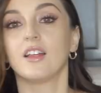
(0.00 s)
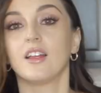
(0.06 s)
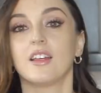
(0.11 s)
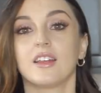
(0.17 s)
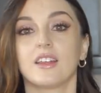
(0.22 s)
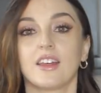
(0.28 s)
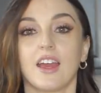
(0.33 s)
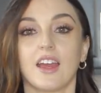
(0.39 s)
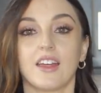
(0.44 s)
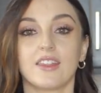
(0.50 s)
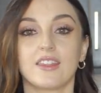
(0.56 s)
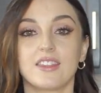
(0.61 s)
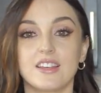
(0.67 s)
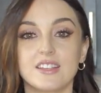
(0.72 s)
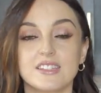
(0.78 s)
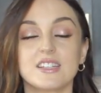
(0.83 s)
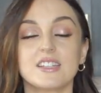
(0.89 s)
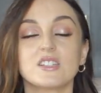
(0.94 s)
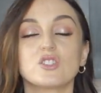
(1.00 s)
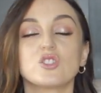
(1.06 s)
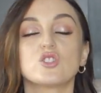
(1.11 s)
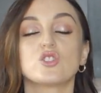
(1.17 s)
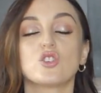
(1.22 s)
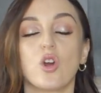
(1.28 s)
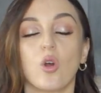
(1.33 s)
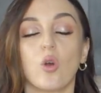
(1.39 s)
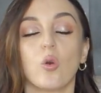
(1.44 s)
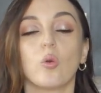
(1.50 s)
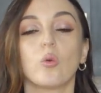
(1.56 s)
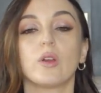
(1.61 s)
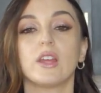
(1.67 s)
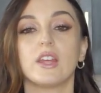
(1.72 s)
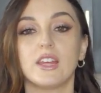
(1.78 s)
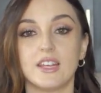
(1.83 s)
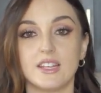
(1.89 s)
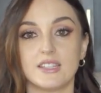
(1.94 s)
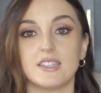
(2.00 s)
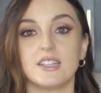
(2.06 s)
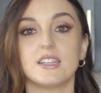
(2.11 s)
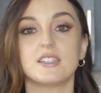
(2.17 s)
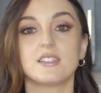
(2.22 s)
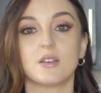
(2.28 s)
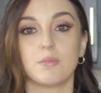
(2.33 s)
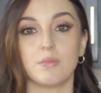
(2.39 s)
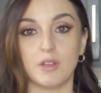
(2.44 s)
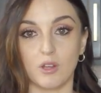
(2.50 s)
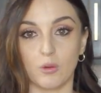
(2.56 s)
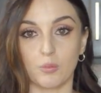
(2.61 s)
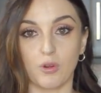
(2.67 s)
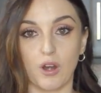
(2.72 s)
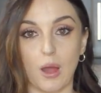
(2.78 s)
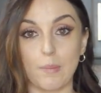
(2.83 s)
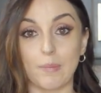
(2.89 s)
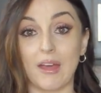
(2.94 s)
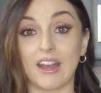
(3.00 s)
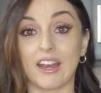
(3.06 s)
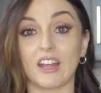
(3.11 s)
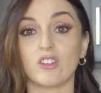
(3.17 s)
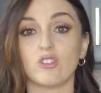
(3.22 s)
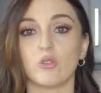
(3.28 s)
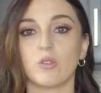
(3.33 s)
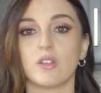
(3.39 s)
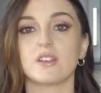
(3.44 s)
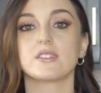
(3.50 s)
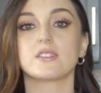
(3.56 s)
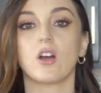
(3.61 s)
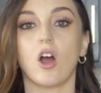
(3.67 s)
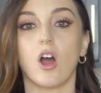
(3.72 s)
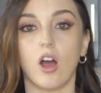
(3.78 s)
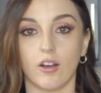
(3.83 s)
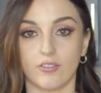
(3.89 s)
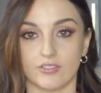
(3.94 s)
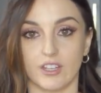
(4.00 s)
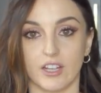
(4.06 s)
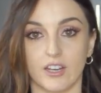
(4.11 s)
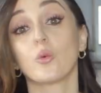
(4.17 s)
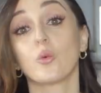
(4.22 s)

Okay, this is so easy to meal prep, and I do this often.